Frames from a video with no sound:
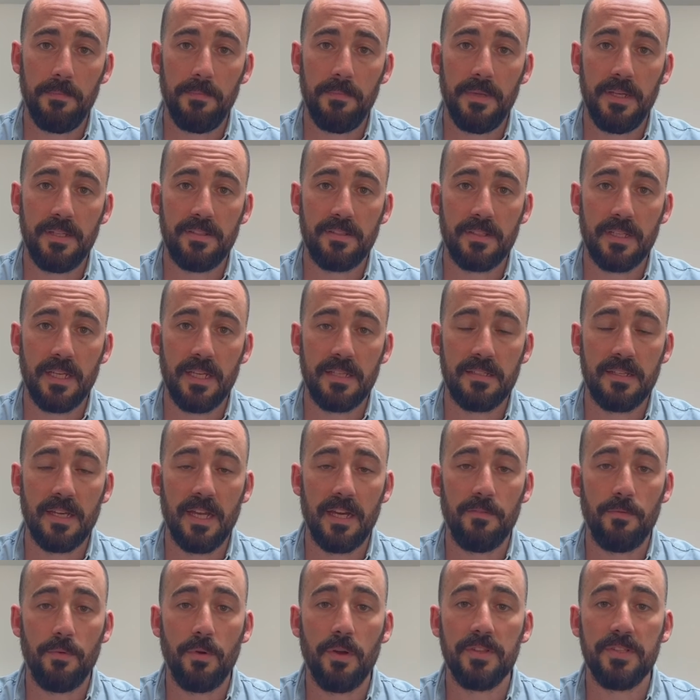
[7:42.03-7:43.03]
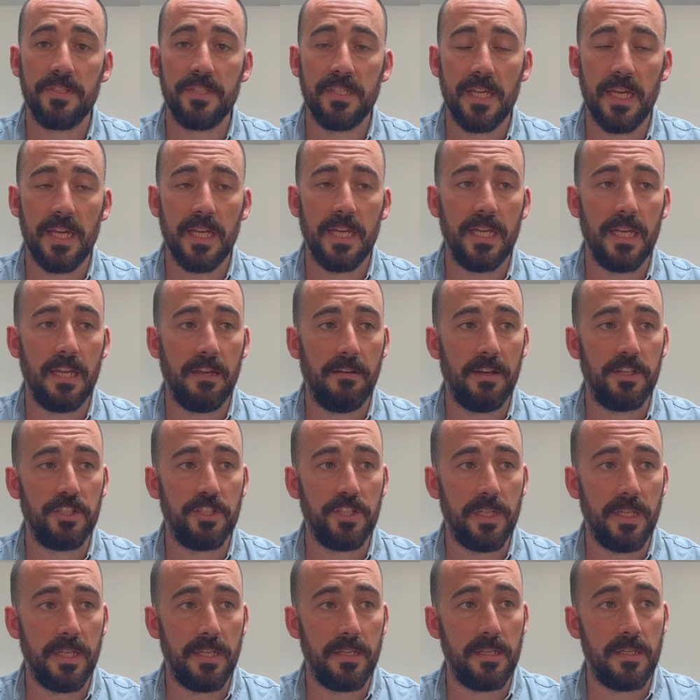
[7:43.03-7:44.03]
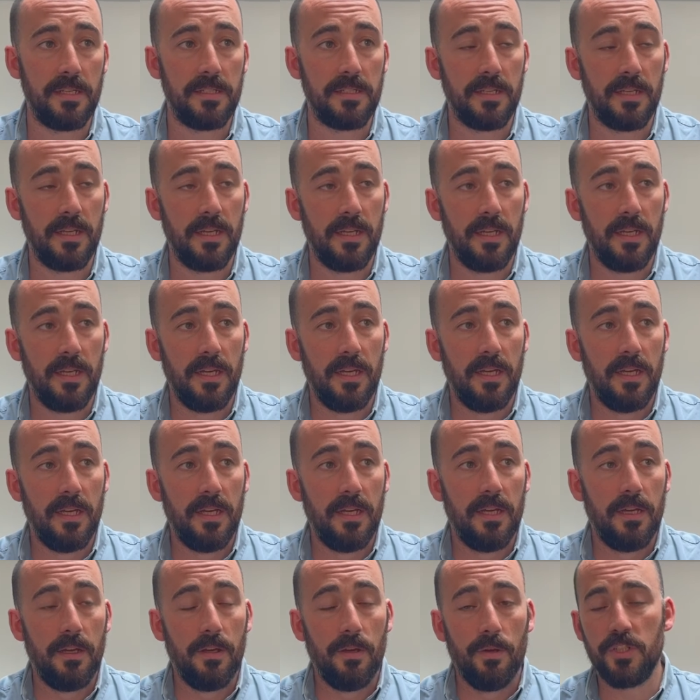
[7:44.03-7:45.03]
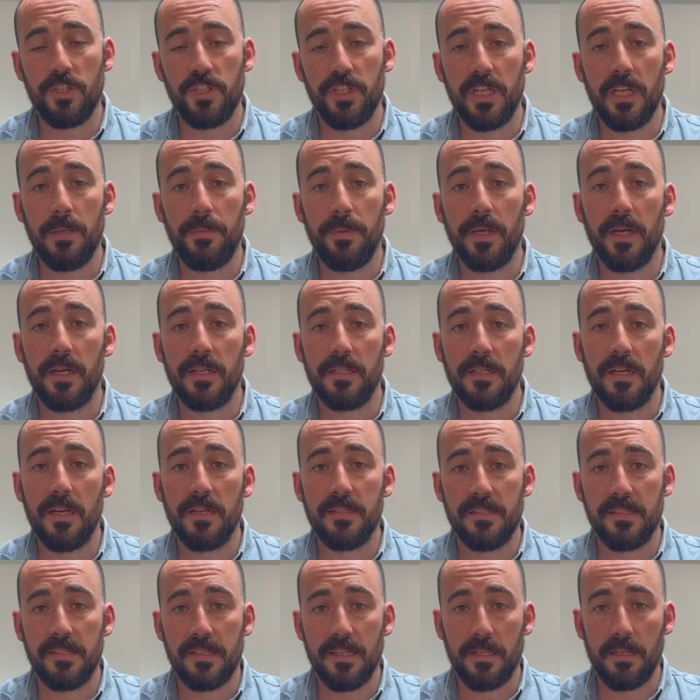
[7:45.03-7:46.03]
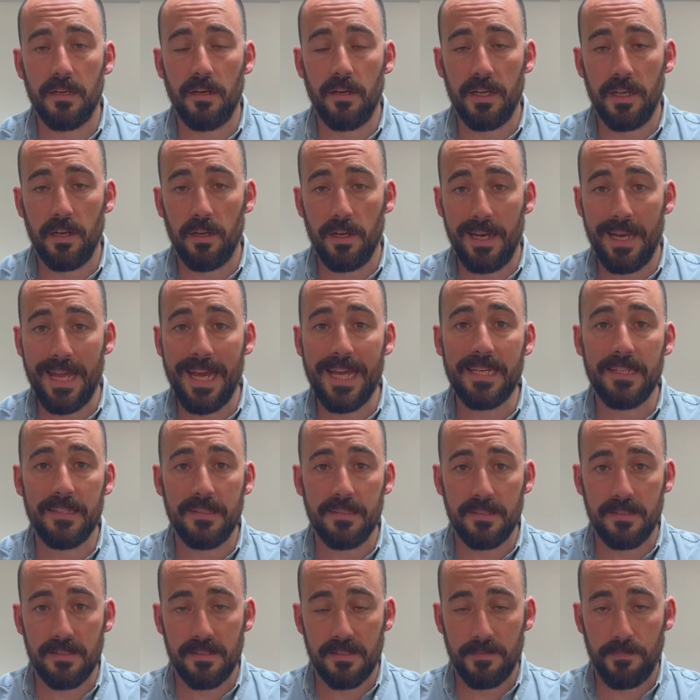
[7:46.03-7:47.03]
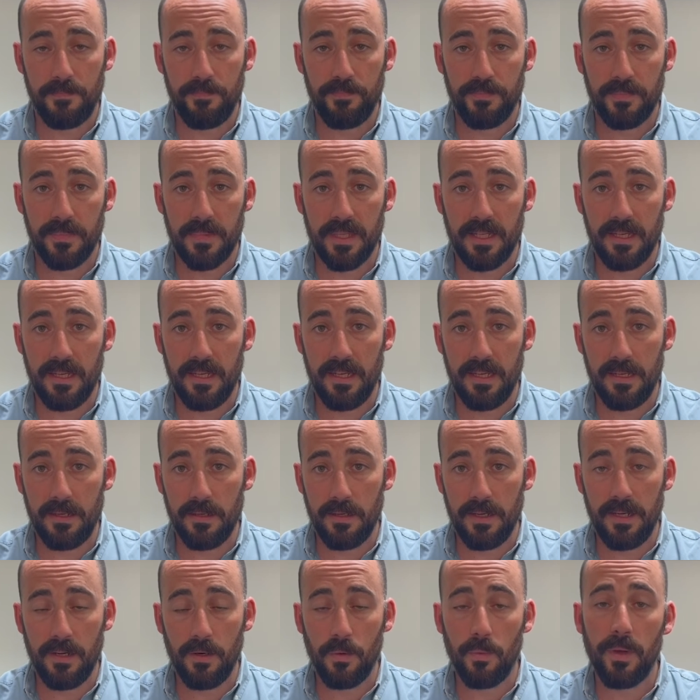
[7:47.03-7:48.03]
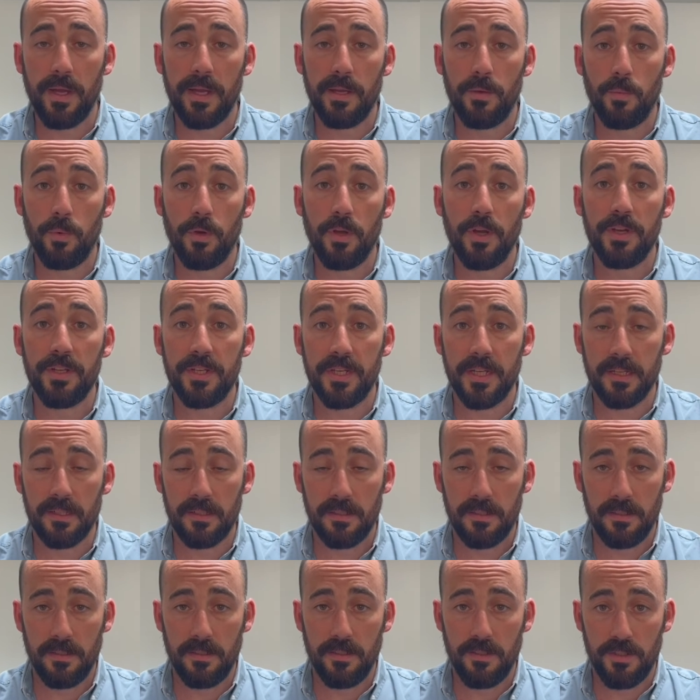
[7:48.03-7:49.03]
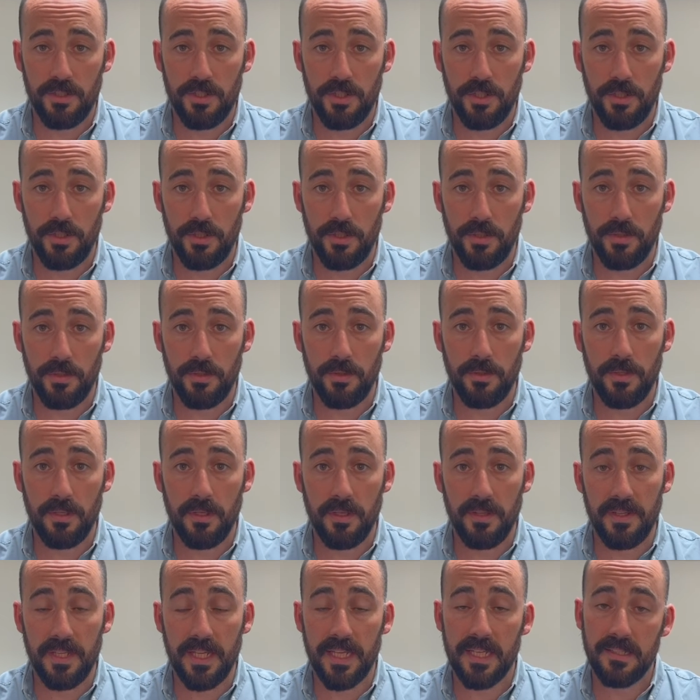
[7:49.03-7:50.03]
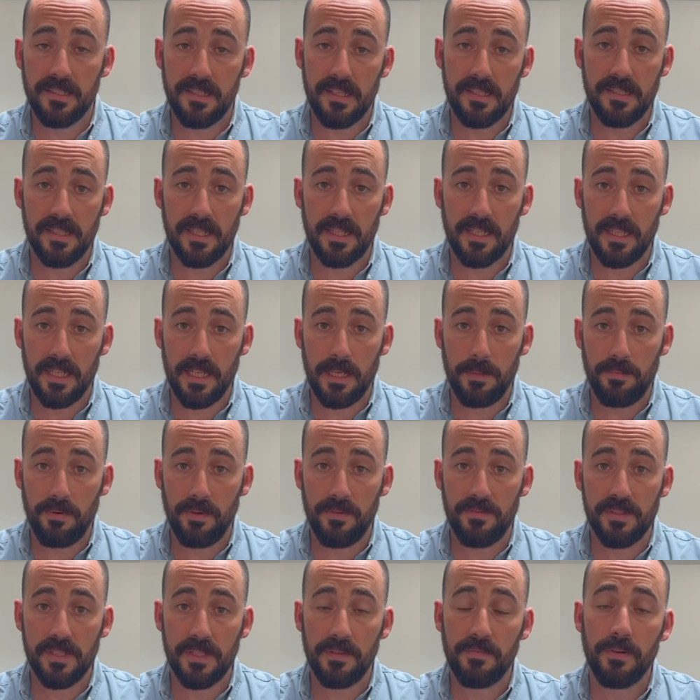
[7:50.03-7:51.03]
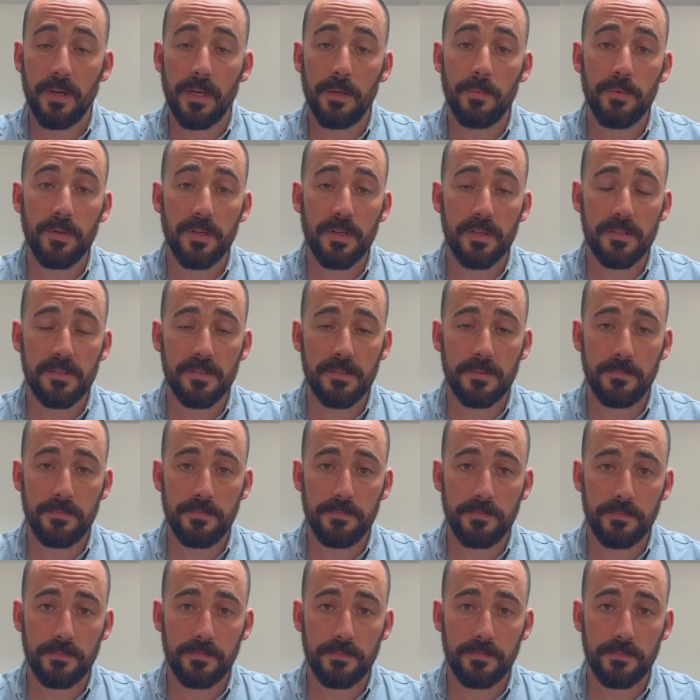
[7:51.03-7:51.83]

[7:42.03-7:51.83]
It's kind of worth saying here, actually, that what GDPR does is it lends, in a way, wording to the existing ePrivacy frameworks.